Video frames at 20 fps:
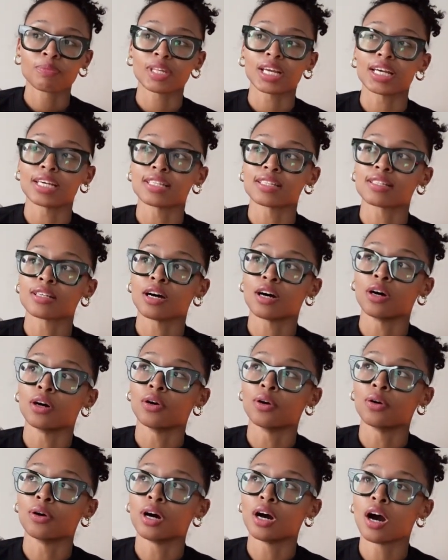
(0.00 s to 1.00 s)
And
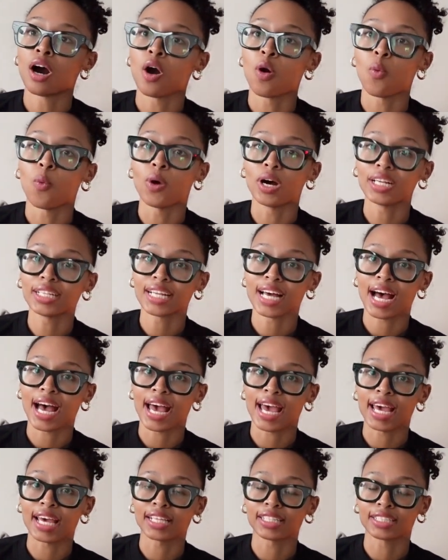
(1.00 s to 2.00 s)
so one
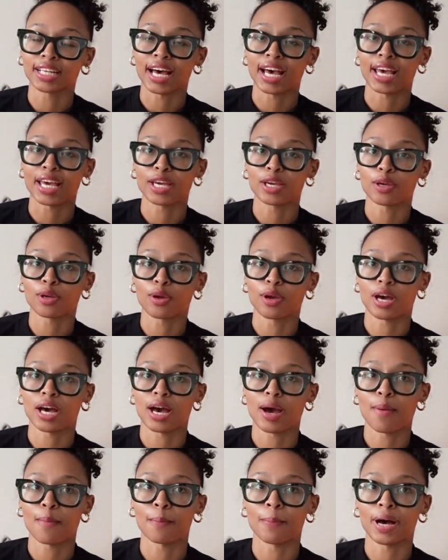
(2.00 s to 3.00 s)
night, like
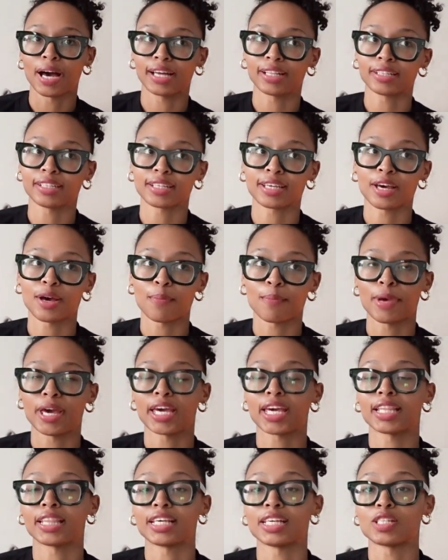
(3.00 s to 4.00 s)
Mila kept
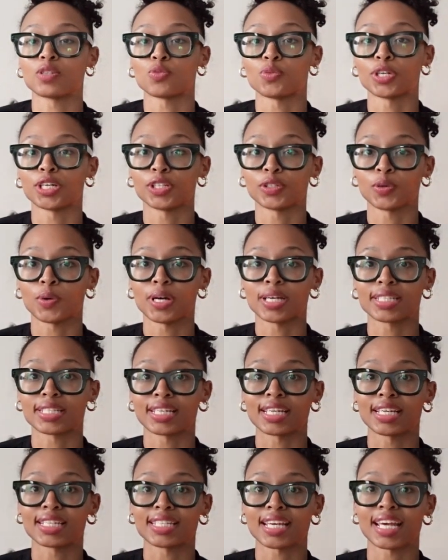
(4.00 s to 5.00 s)
making these weird
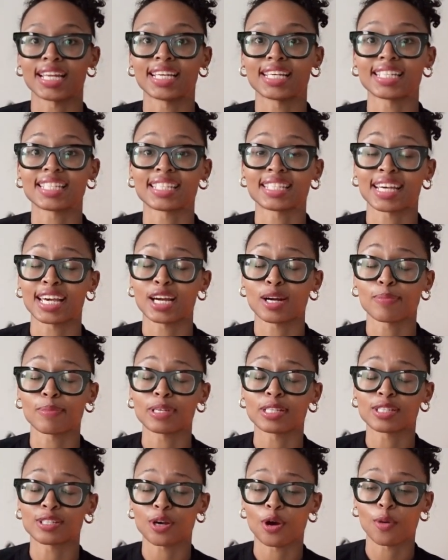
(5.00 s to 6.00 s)
noises and it scared
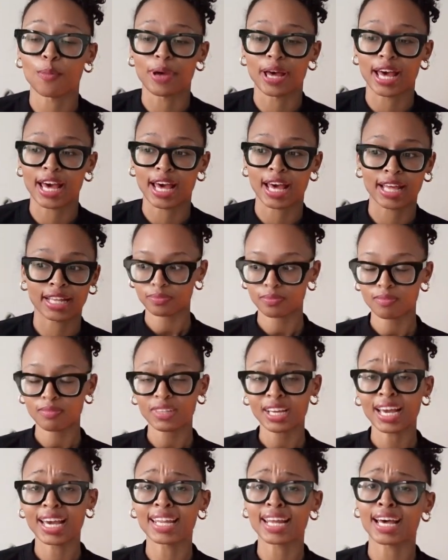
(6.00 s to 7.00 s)
me so bad.
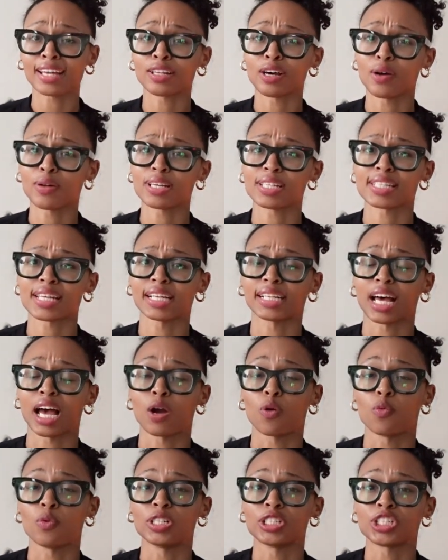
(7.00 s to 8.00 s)
And I noticed that
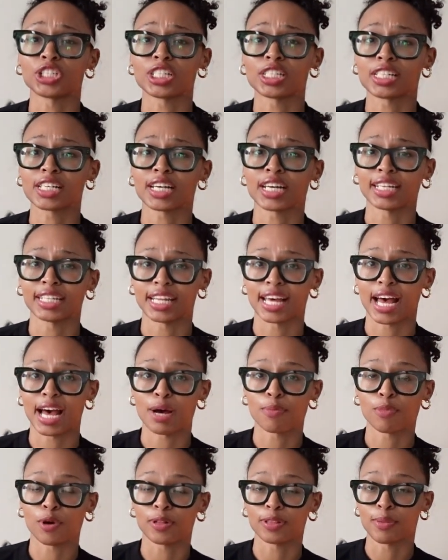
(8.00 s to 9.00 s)
like when she took a
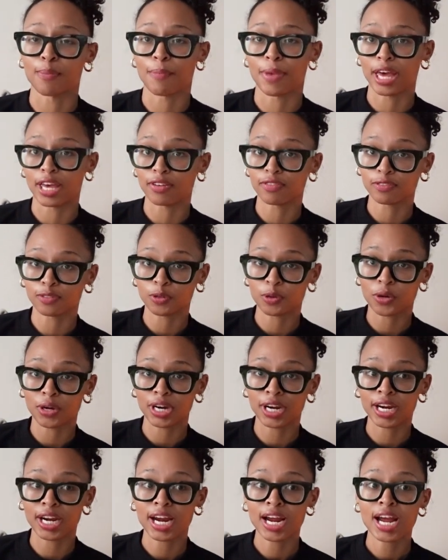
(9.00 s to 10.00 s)
nap on the main
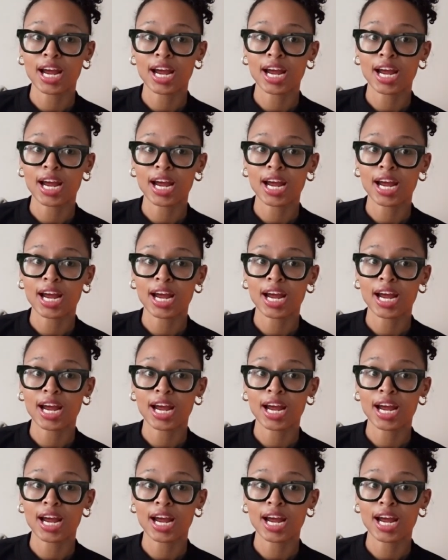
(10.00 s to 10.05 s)
floor,